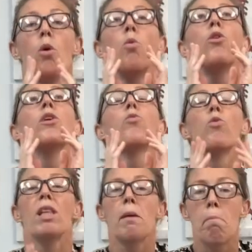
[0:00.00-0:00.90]
where you can
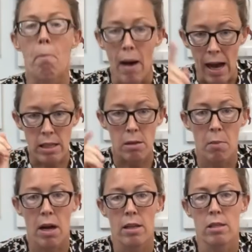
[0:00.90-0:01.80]
really
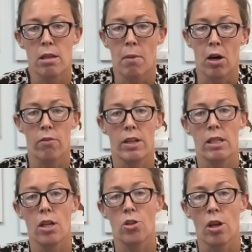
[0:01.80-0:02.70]
maximize the amount of
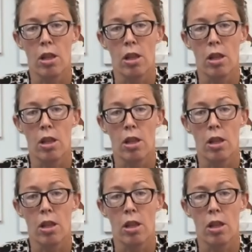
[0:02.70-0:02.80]
extension.